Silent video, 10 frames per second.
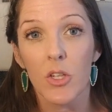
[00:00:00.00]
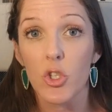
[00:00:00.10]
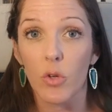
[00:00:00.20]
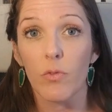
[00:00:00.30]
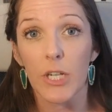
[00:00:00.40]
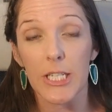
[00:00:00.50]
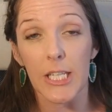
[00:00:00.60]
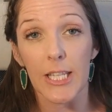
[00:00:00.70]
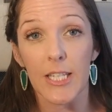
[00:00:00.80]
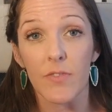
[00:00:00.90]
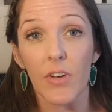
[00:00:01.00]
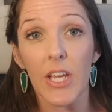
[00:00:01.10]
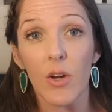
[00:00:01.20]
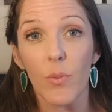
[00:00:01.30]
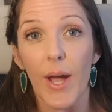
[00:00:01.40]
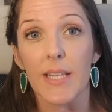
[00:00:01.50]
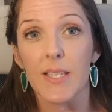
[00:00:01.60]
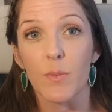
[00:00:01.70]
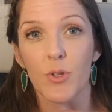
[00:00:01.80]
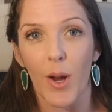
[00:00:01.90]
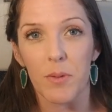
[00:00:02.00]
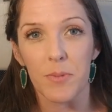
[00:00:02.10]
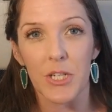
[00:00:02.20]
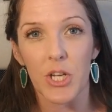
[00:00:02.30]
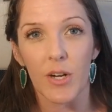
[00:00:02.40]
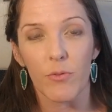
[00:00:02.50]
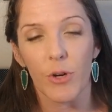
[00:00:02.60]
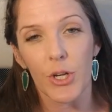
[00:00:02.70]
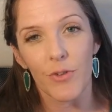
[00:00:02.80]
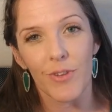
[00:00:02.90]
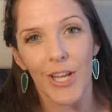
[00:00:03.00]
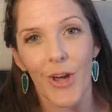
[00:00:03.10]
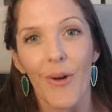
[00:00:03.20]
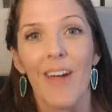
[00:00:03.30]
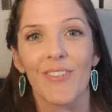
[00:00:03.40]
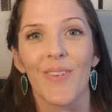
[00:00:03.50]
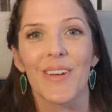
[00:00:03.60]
Don't forget to like this video and subscribe to my channel for a new video every